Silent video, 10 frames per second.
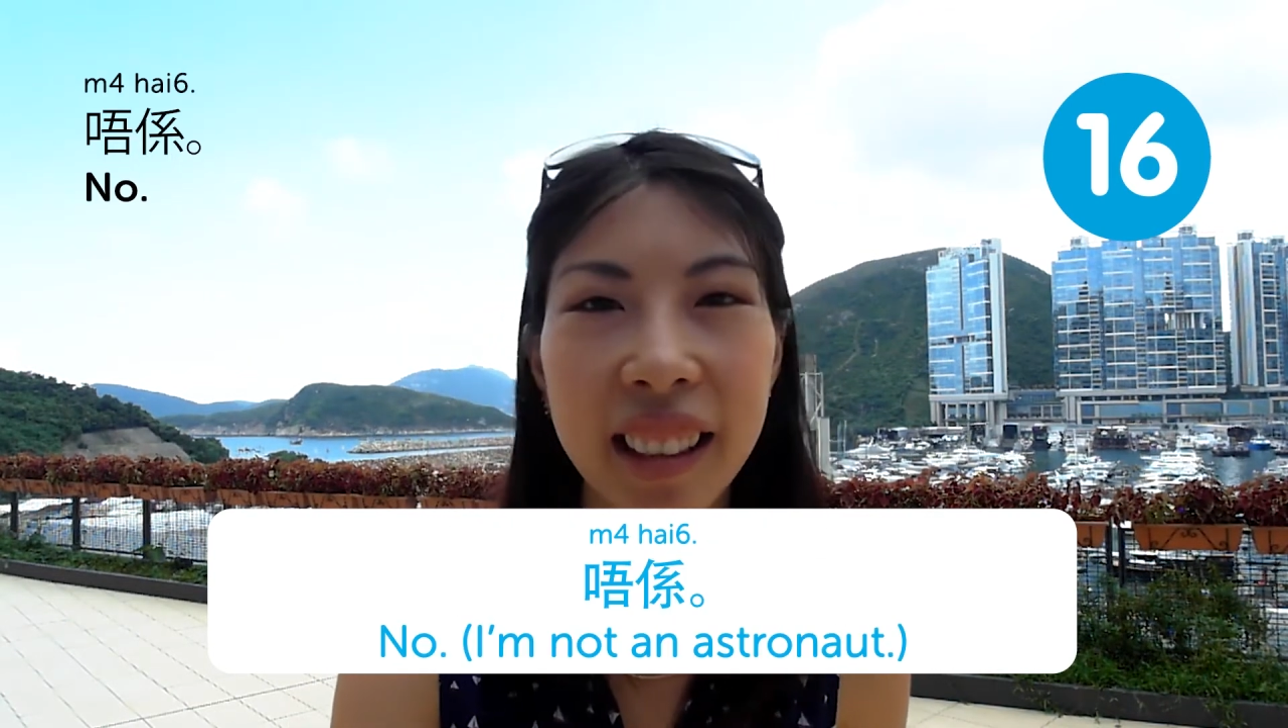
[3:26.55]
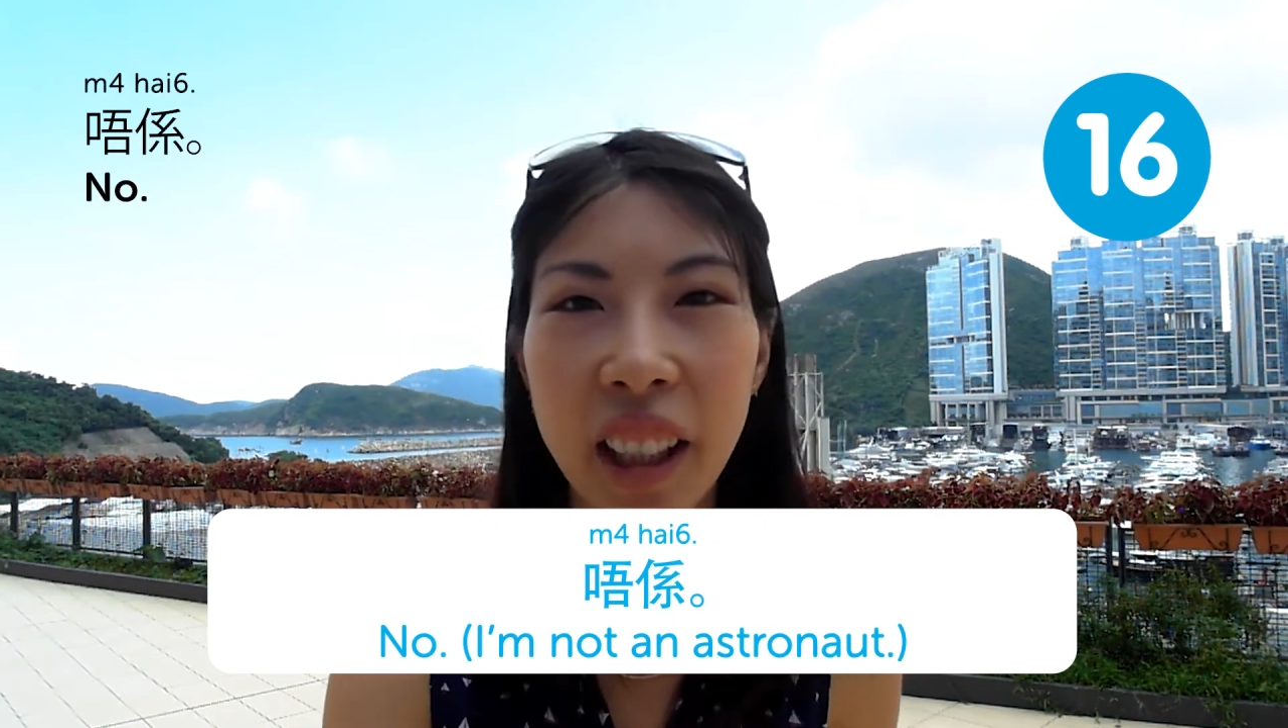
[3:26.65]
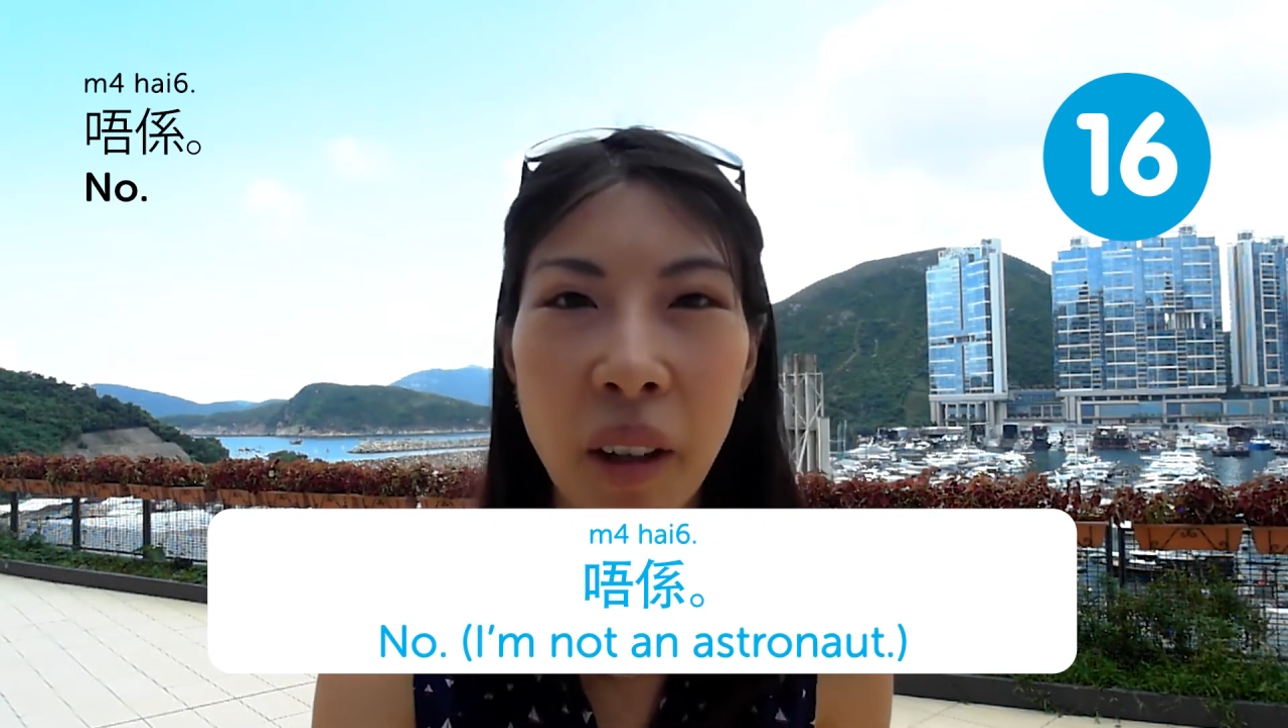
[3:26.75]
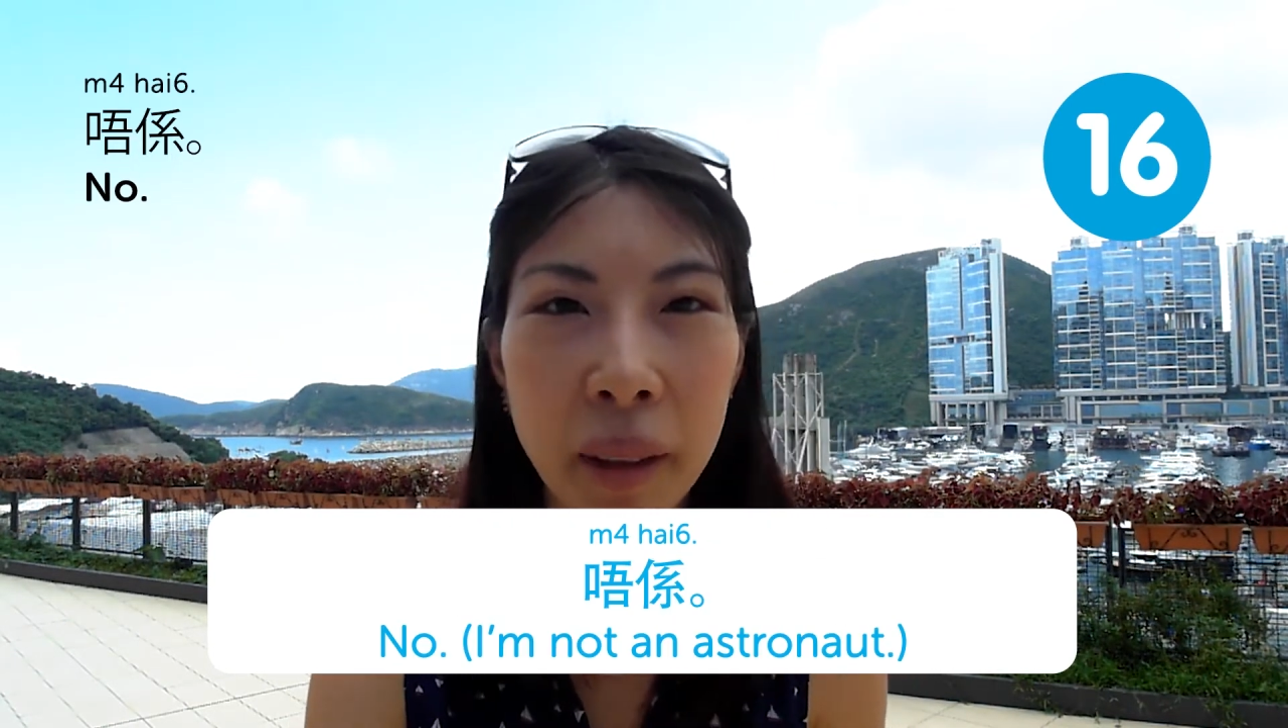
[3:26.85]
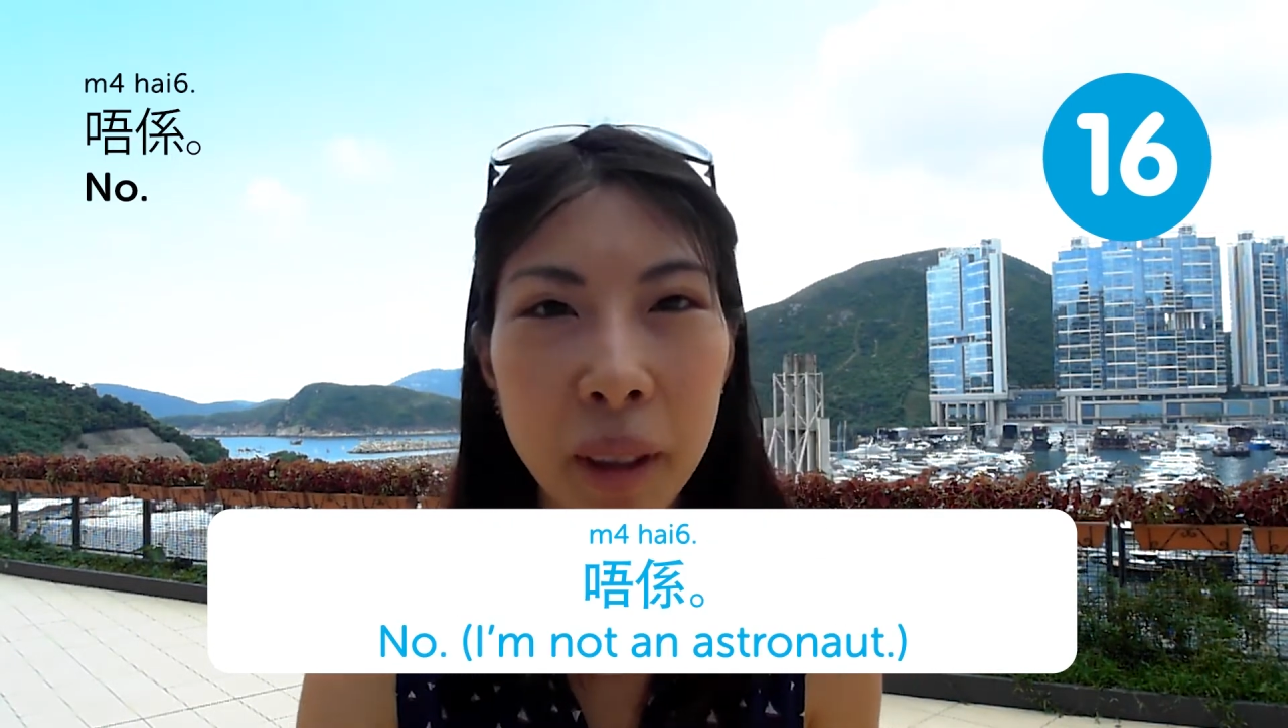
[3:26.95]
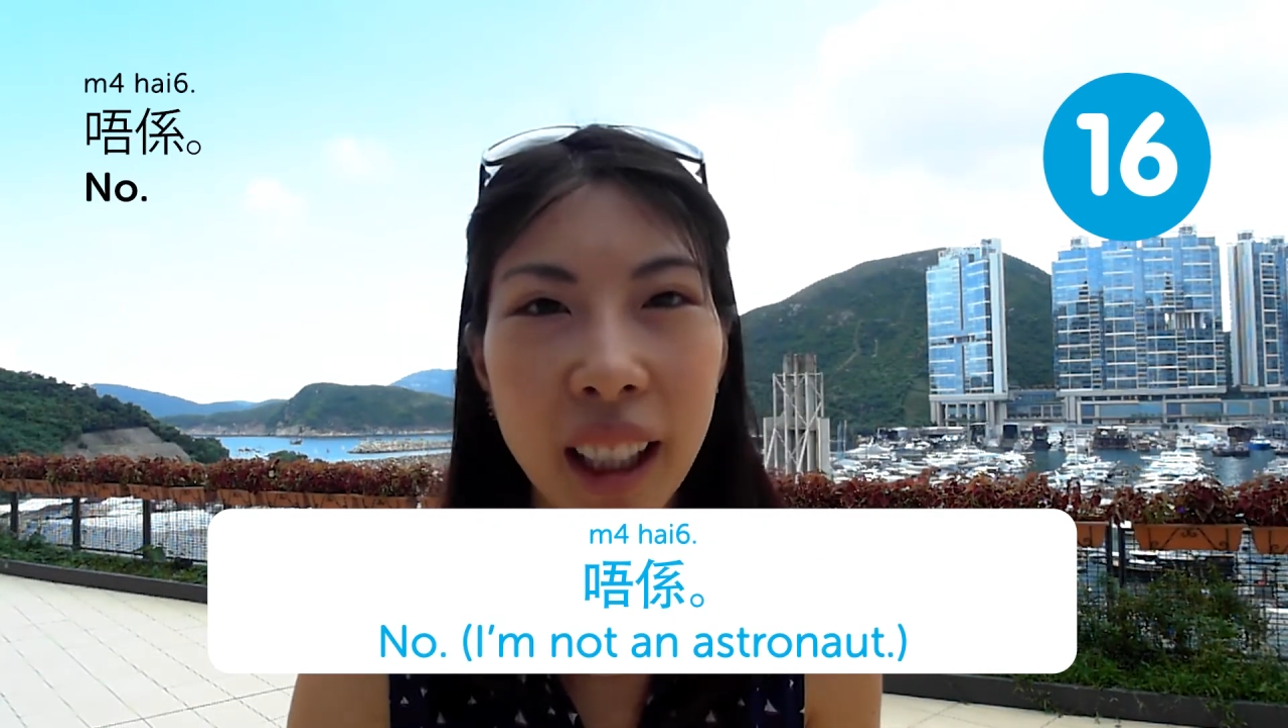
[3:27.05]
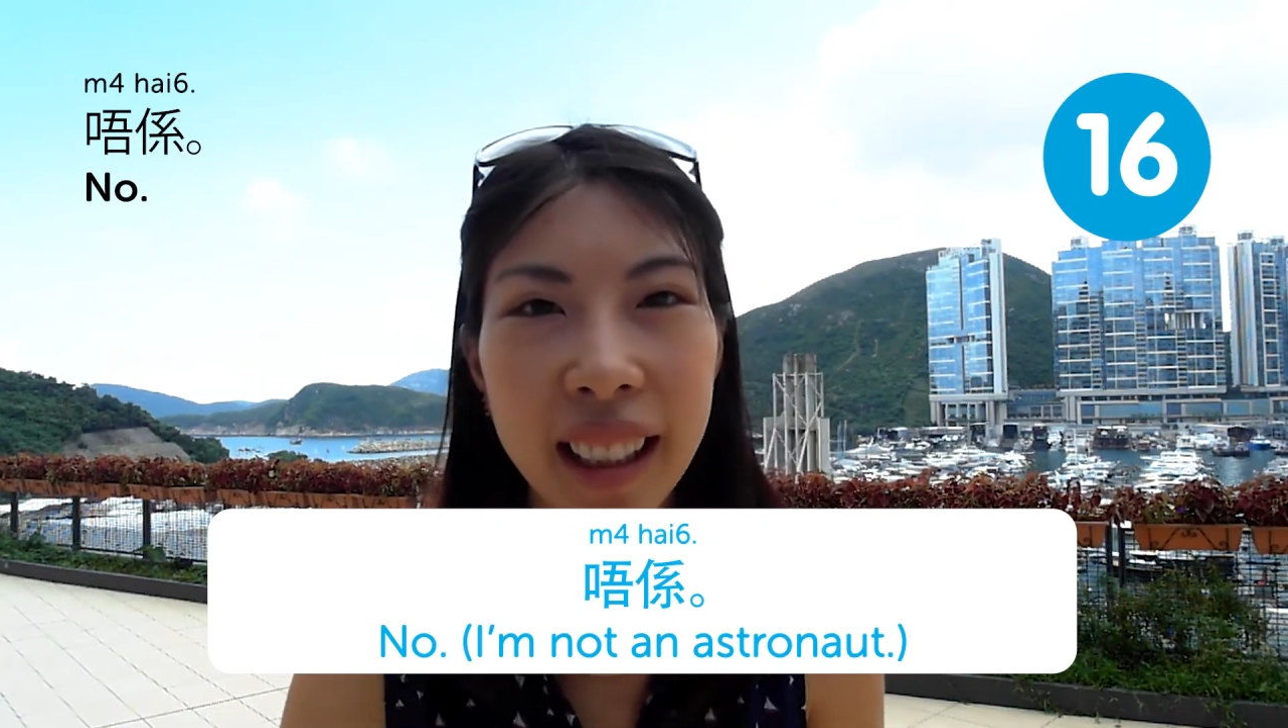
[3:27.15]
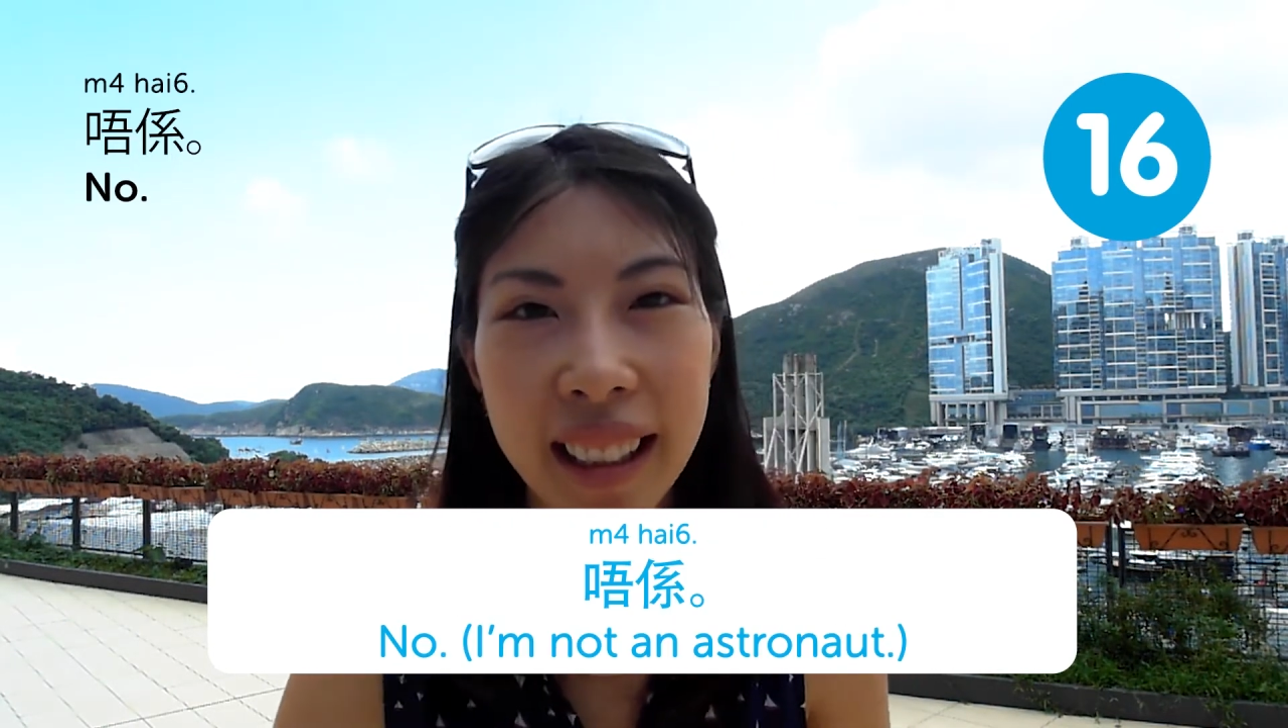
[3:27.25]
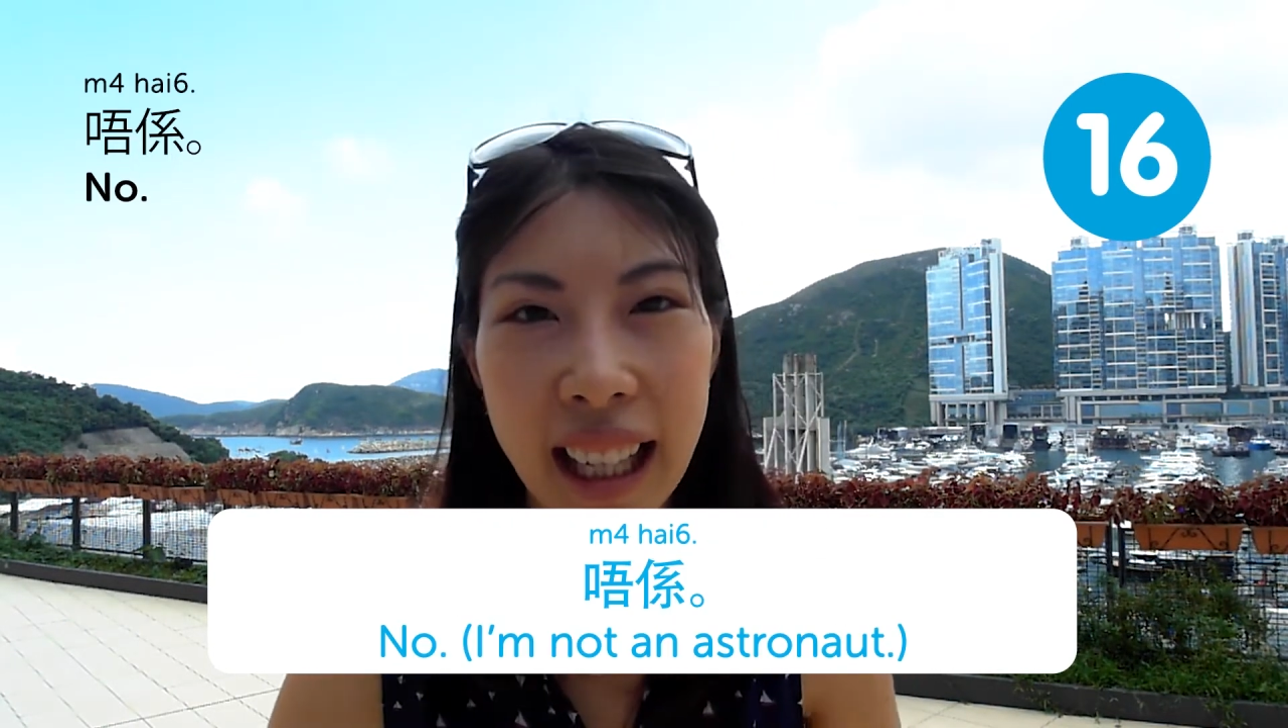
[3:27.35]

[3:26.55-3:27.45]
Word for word: No, I'm not an